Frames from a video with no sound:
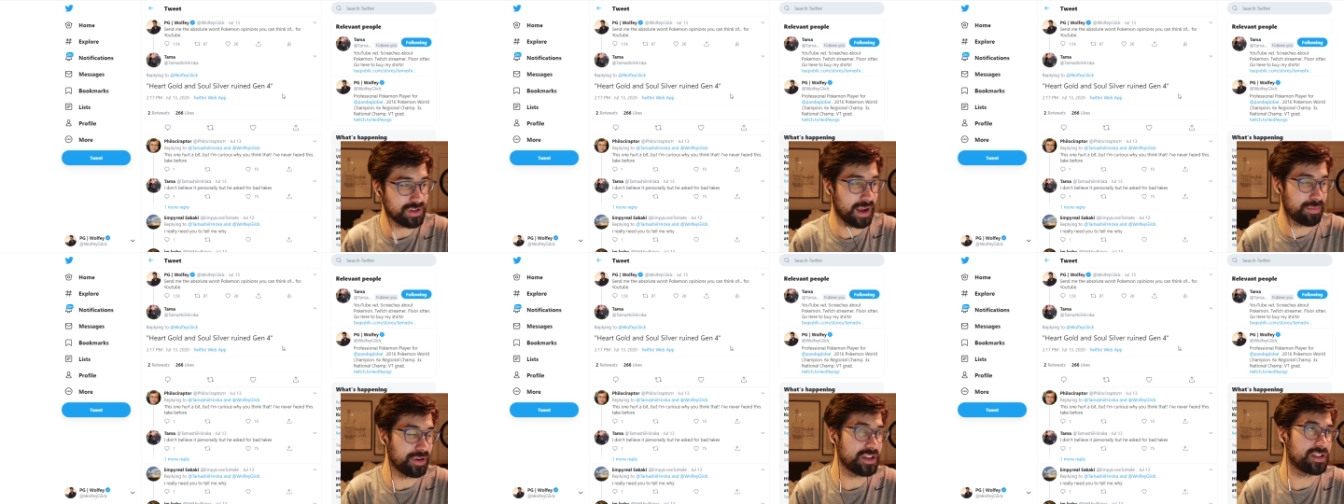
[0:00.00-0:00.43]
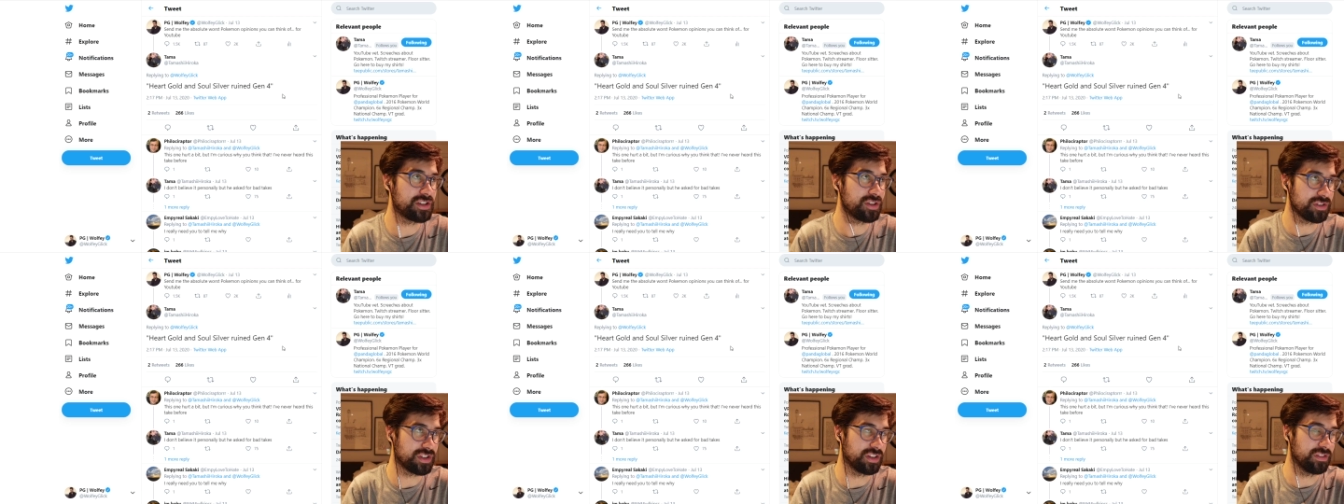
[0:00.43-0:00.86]
I played Soul
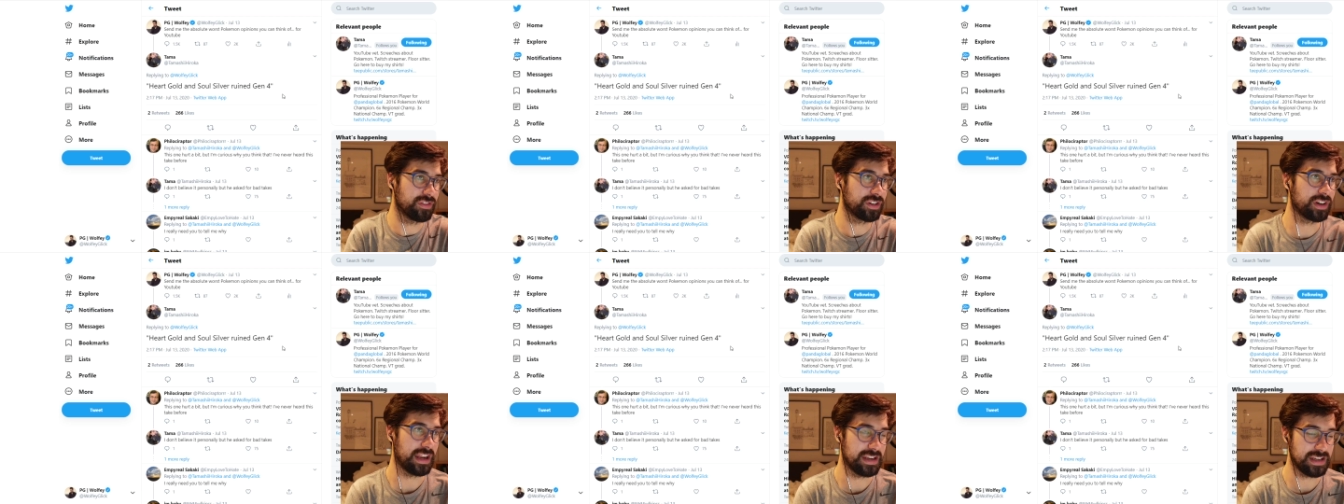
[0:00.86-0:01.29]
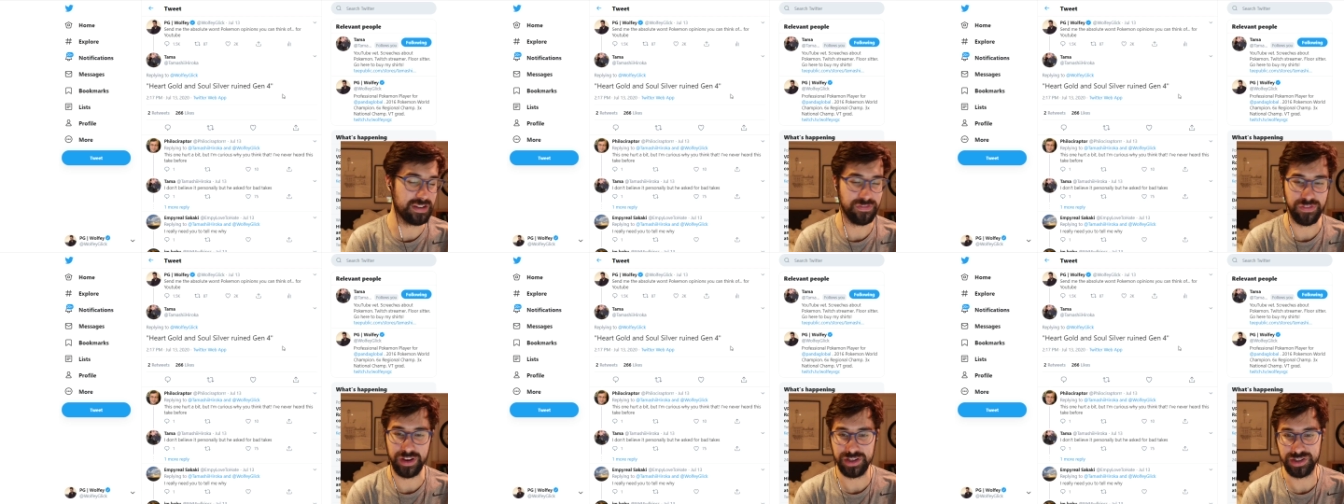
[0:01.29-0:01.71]
Silver and didn't
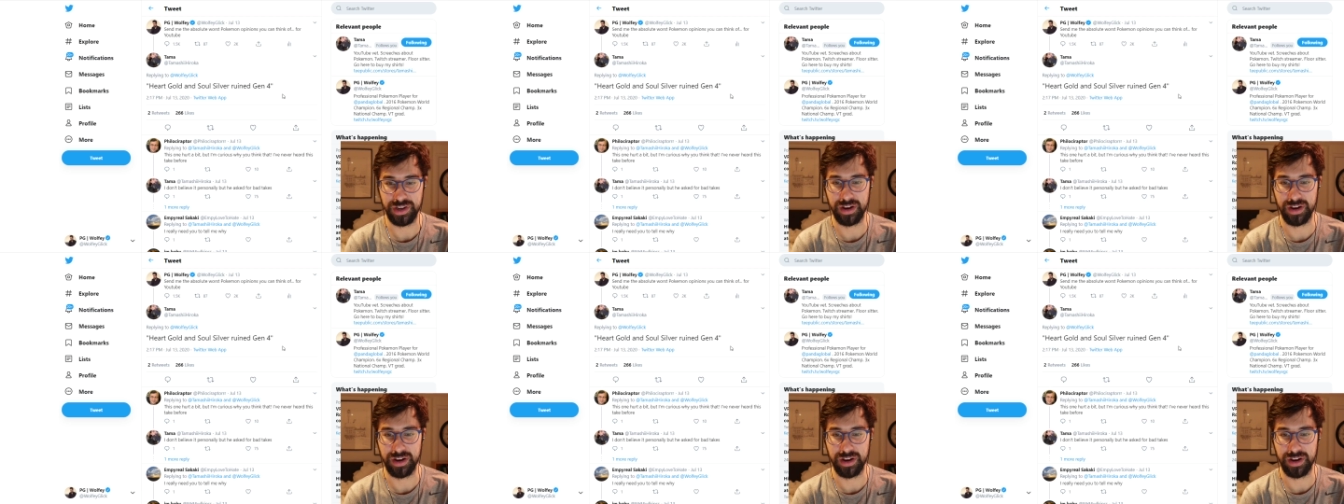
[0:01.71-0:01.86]
finish it.